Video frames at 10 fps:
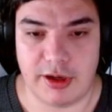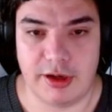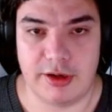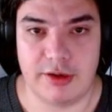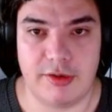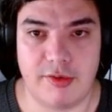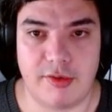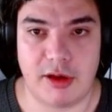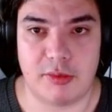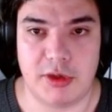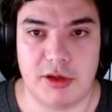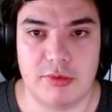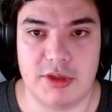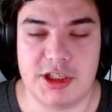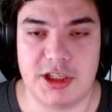and start my
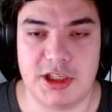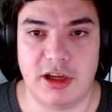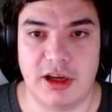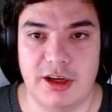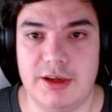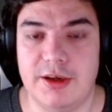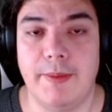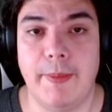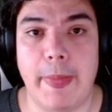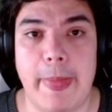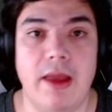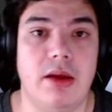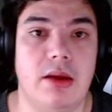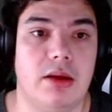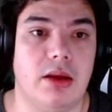Unity client.
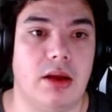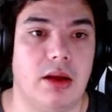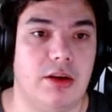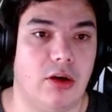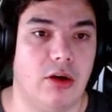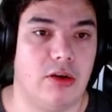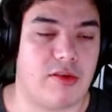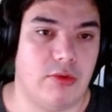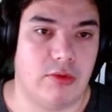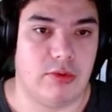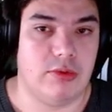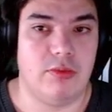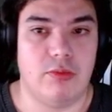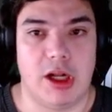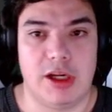And also,
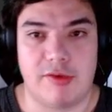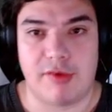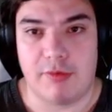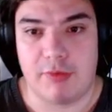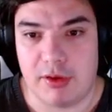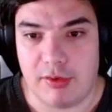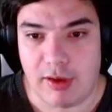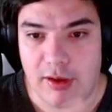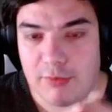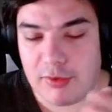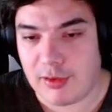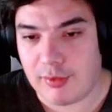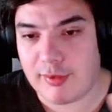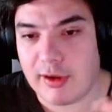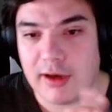while this everything
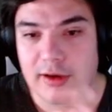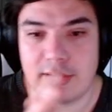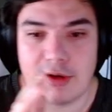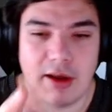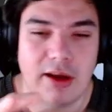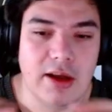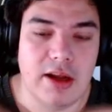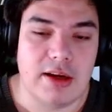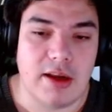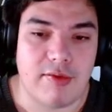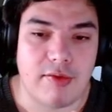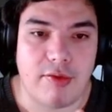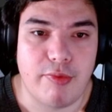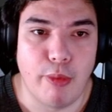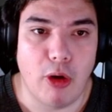started, there's a
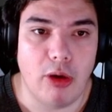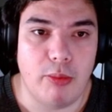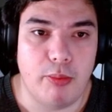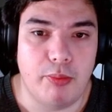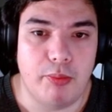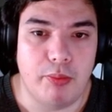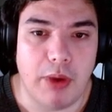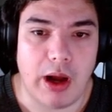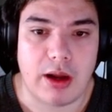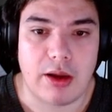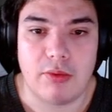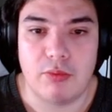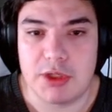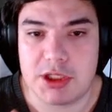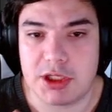small bug
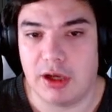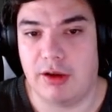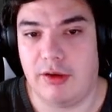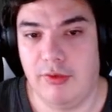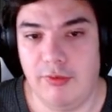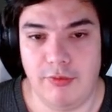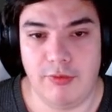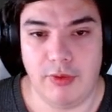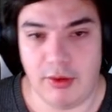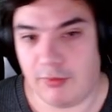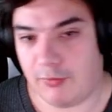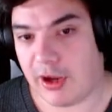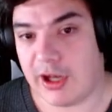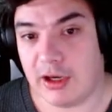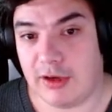which I
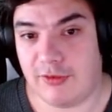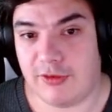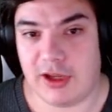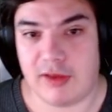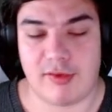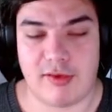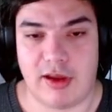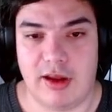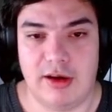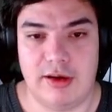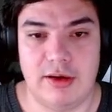finally fixed, and